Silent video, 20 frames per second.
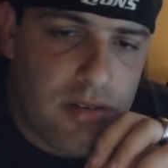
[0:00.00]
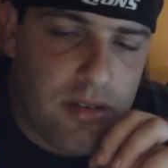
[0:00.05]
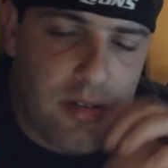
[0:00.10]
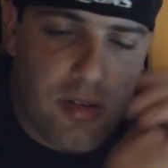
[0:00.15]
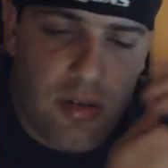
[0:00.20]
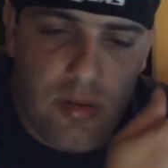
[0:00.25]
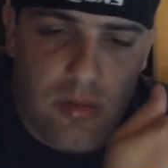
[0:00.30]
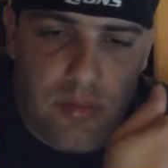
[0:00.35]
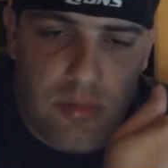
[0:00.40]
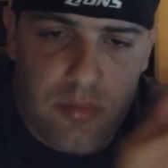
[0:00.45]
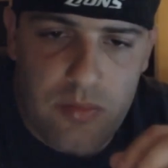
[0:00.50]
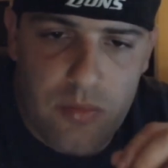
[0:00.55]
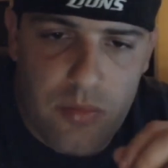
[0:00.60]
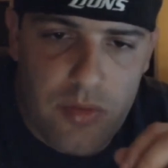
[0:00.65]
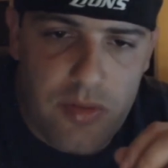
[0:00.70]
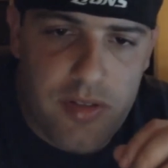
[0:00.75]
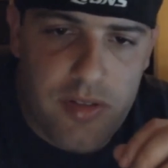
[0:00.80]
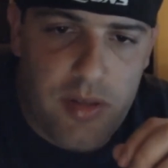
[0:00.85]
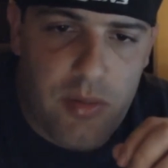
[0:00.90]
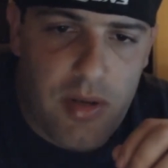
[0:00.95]
So
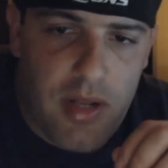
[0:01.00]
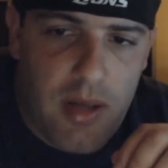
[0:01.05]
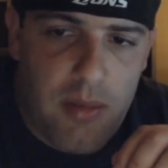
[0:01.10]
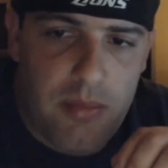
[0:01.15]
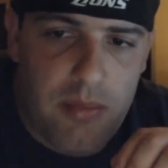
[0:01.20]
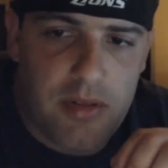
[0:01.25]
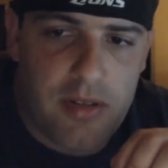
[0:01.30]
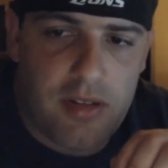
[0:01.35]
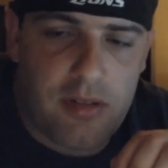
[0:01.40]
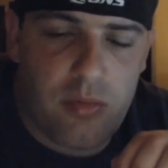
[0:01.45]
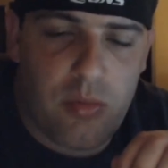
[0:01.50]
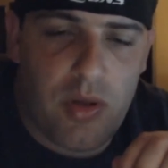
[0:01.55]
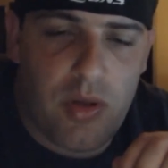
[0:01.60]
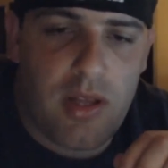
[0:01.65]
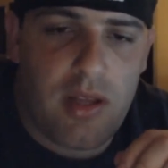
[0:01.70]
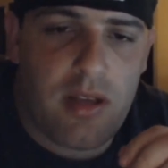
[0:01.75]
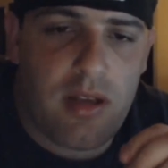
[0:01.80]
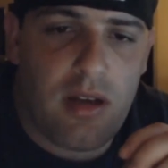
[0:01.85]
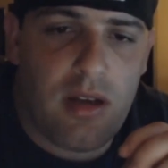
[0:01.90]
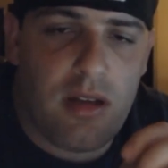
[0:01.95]
we'll see what happens this
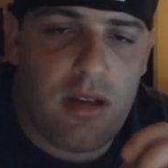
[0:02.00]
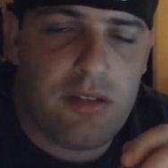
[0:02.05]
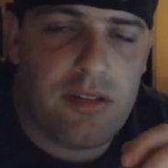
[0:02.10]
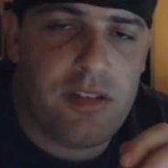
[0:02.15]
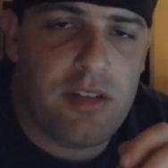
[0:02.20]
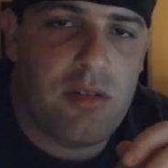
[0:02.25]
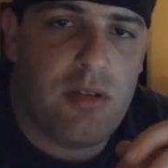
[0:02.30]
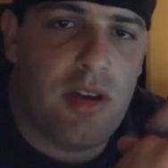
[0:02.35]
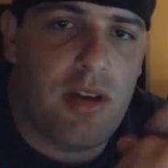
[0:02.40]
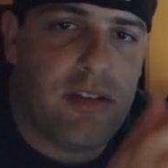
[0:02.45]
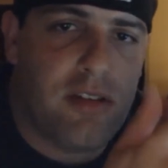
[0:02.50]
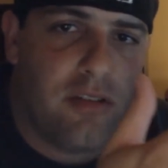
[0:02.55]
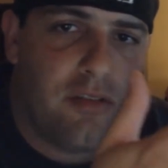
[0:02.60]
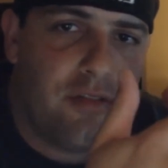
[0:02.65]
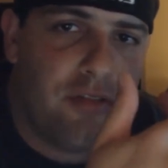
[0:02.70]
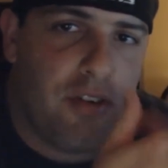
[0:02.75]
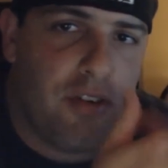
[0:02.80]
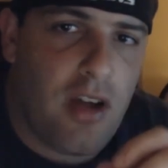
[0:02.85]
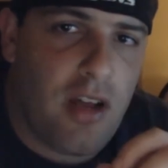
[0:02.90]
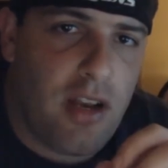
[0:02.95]
week. I'll see you guys
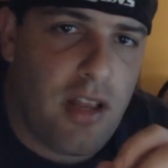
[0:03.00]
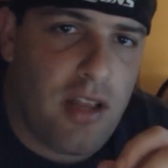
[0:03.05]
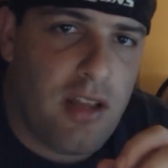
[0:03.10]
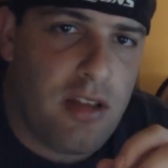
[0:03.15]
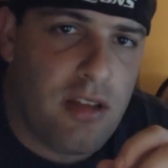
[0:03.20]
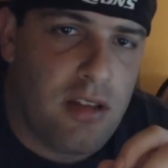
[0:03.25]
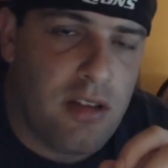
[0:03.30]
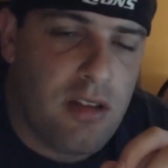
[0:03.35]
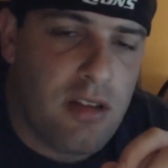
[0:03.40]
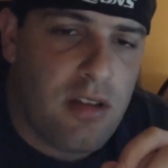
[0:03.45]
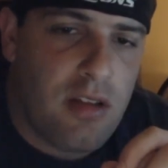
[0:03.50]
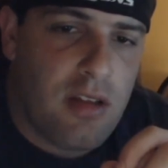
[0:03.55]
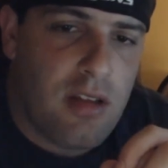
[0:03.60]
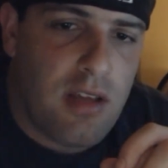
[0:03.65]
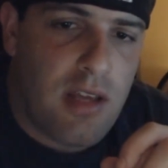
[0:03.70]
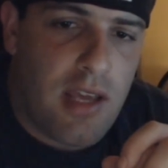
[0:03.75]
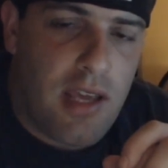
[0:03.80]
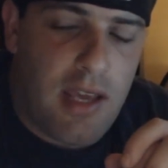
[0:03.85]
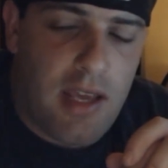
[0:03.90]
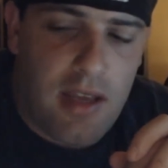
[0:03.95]
on Friday,
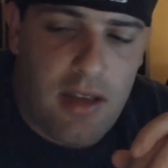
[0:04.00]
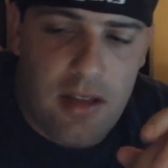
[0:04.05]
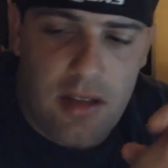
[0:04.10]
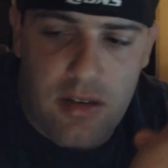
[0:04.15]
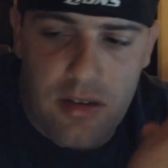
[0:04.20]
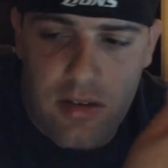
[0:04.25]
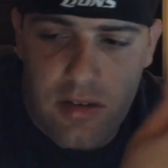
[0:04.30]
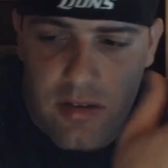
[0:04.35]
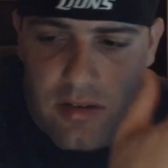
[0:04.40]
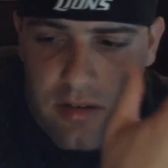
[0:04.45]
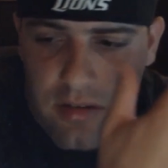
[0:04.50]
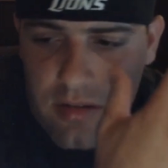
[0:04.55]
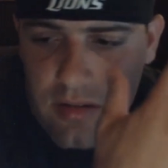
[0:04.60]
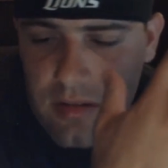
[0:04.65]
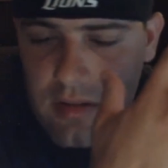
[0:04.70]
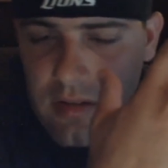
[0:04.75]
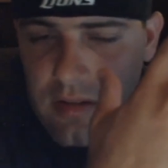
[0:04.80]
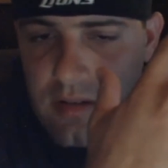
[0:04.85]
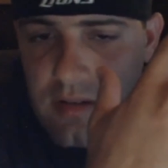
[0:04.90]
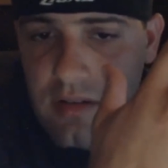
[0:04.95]
and
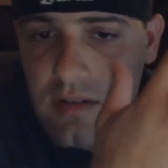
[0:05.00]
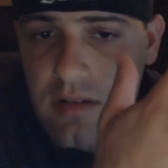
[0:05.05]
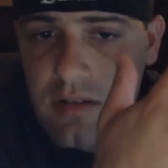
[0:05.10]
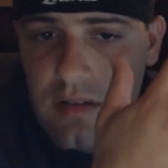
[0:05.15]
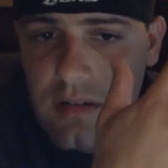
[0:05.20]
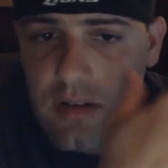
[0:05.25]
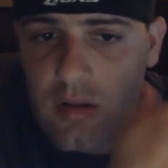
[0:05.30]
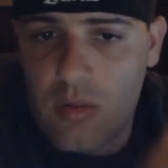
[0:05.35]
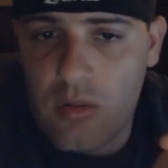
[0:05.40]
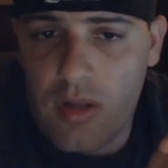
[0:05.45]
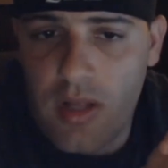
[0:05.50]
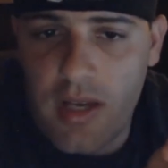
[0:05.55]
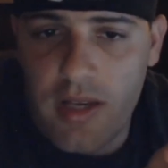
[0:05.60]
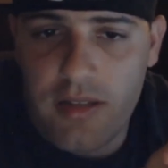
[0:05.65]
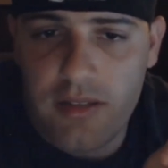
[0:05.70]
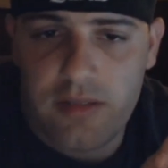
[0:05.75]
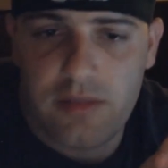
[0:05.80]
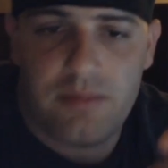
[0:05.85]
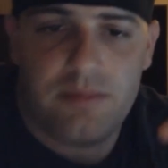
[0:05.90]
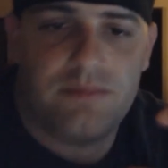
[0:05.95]
go
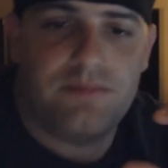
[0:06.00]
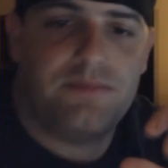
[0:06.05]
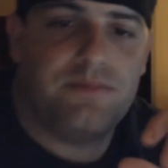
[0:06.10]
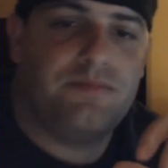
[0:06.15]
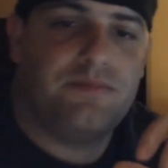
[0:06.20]
Lions.